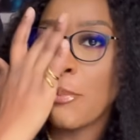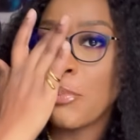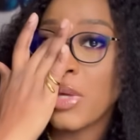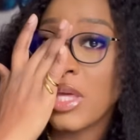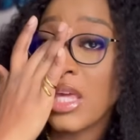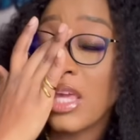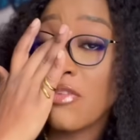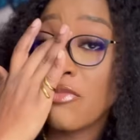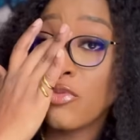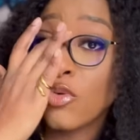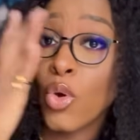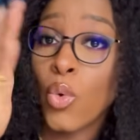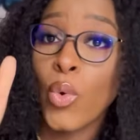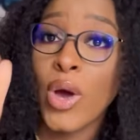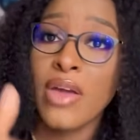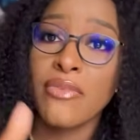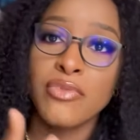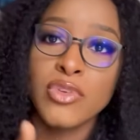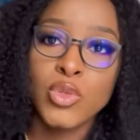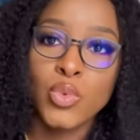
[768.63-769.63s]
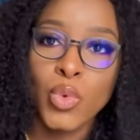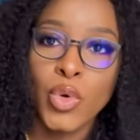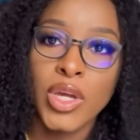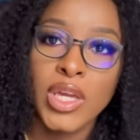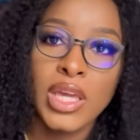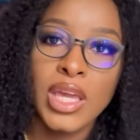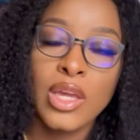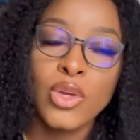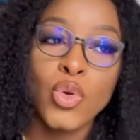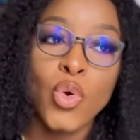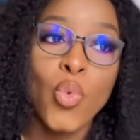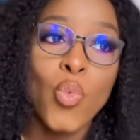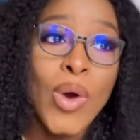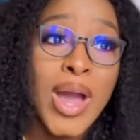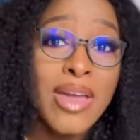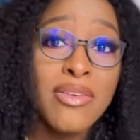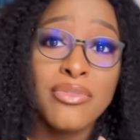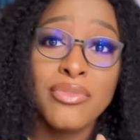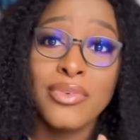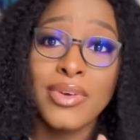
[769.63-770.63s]
if your wife is working, your
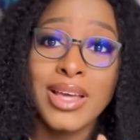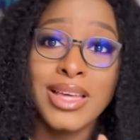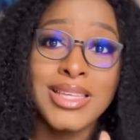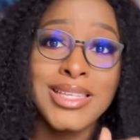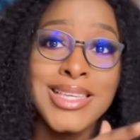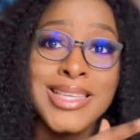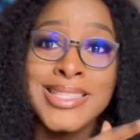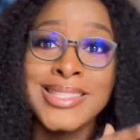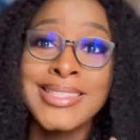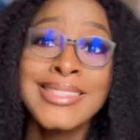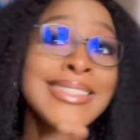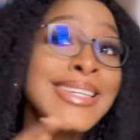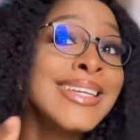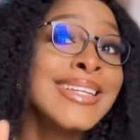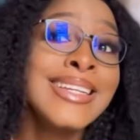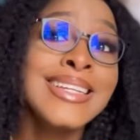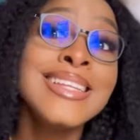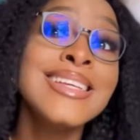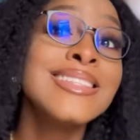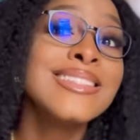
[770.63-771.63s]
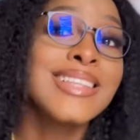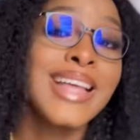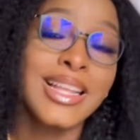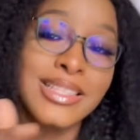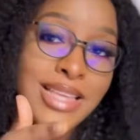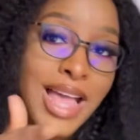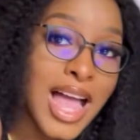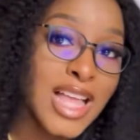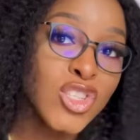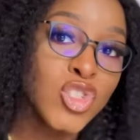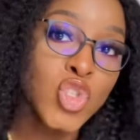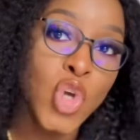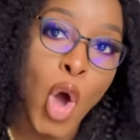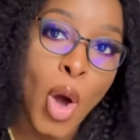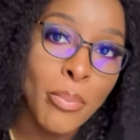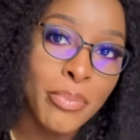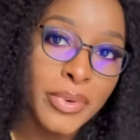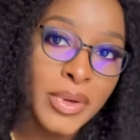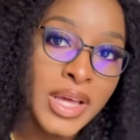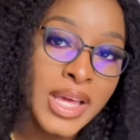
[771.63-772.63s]
wife is killing it at her
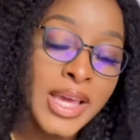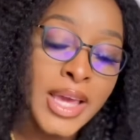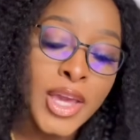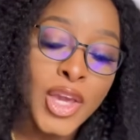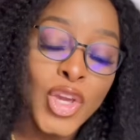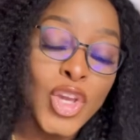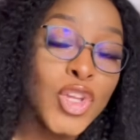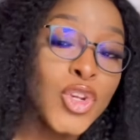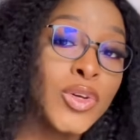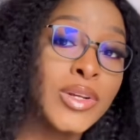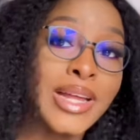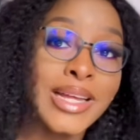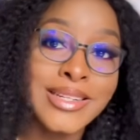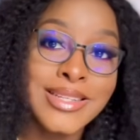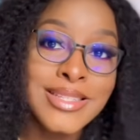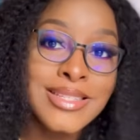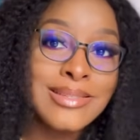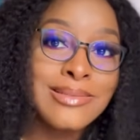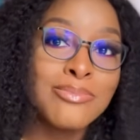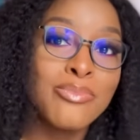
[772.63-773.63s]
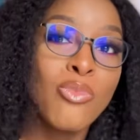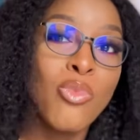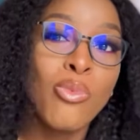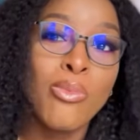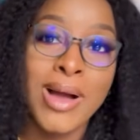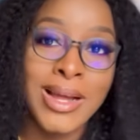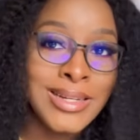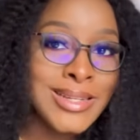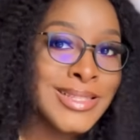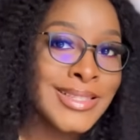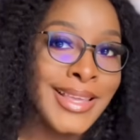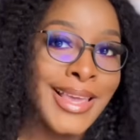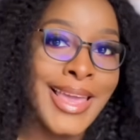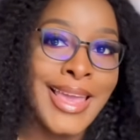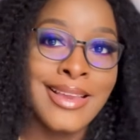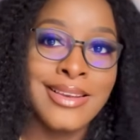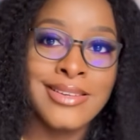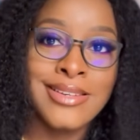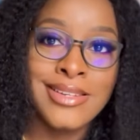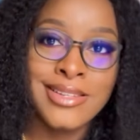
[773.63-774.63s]
job, you know that this woman is
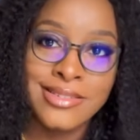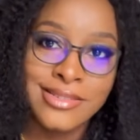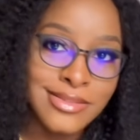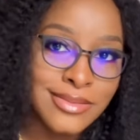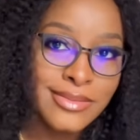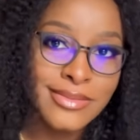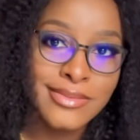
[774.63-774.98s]
earning